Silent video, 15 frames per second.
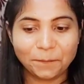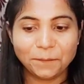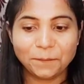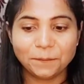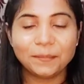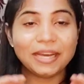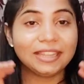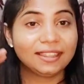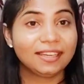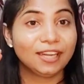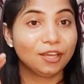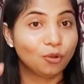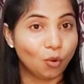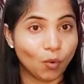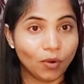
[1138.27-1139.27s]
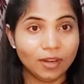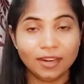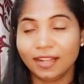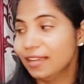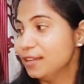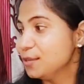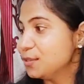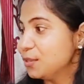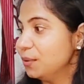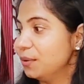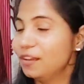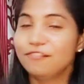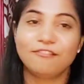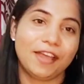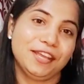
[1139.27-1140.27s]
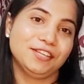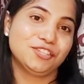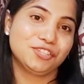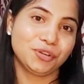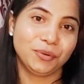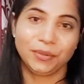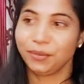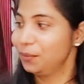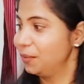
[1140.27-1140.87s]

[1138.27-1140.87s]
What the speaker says: monthly goal. So if I show you